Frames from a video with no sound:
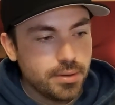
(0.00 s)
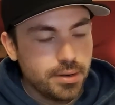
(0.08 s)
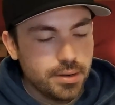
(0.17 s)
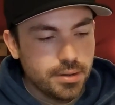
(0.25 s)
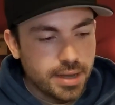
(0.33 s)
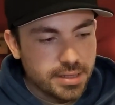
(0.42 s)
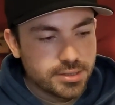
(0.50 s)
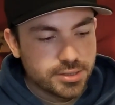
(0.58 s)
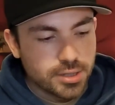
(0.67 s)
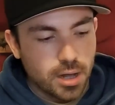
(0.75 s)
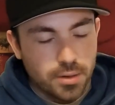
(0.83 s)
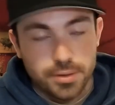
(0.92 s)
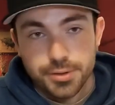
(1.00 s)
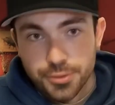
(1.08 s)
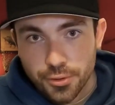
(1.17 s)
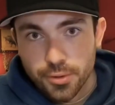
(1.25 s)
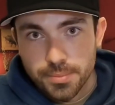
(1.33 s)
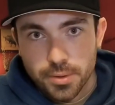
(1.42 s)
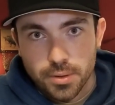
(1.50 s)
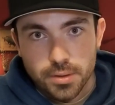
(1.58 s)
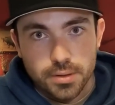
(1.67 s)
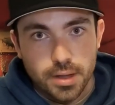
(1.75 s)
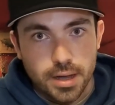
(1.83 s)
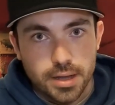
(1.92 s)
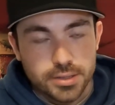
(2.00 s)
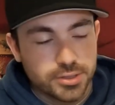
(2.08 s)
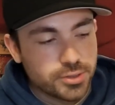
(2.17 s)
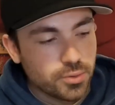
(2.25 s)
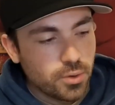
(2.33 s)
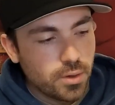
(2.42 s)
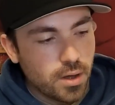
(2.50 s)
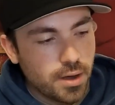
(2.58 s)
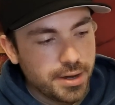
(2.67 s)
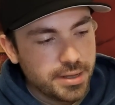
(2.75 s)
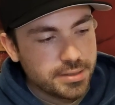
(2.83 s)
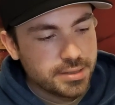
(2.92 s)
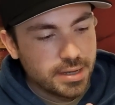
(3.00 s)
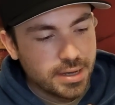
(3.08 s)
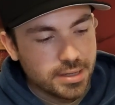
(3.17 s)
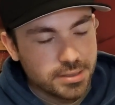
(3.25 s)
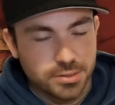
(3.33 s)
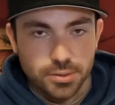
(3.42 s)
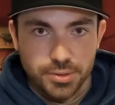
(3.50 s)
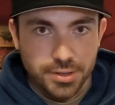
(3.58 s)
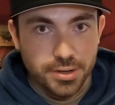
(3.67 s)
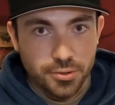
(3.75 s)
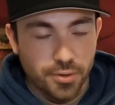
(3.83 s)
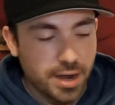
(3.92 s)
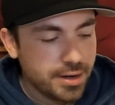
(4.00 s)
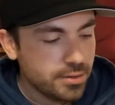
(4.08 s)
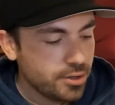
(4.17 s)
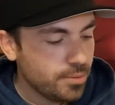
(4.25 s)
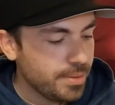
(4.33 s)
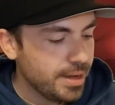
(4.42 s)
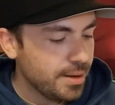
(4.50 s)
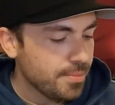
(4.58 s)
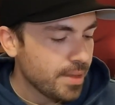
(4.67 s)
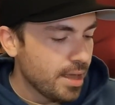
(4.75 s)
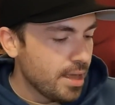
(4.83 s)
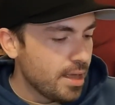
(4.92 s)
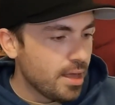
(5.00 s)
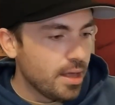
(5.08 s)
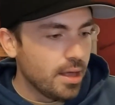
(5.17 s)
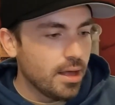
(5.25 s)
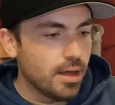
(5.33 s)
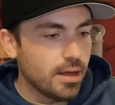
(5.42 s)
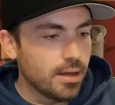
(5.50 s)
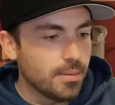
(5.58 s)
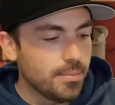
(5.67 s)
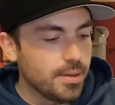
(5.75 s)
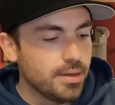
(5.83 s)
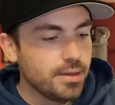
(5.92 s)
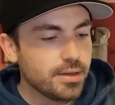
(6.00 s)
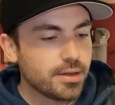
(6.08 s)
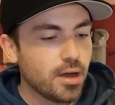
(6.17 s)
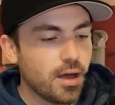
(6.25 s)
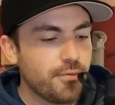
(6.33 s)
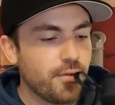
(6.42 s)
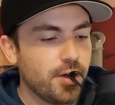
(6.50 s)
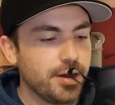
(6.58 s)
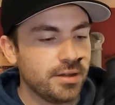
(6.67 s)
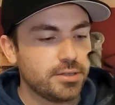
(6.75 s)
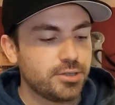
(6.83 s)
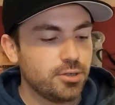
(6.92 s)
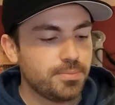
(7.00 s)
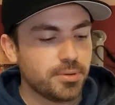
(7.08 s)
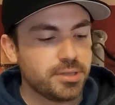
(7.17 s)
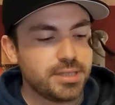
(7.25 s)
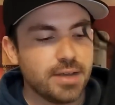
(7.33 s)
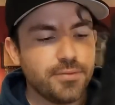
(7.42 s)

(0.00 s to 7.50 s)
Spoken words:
Nice, solid, durable sole on it, so you can grind a little bit. Cuff on it, super stiff.